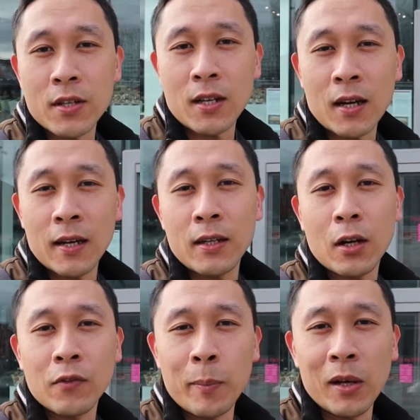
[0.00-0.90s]
side
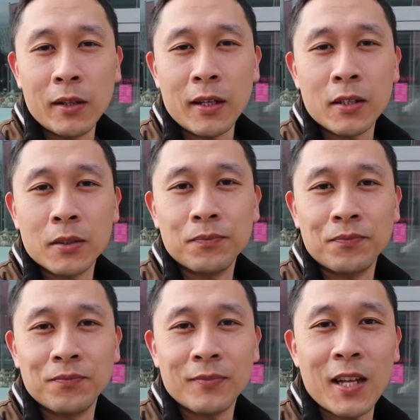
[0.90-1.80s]
of the building.
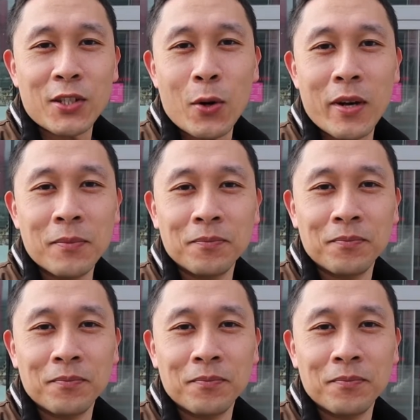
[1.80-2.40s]
Let's go in.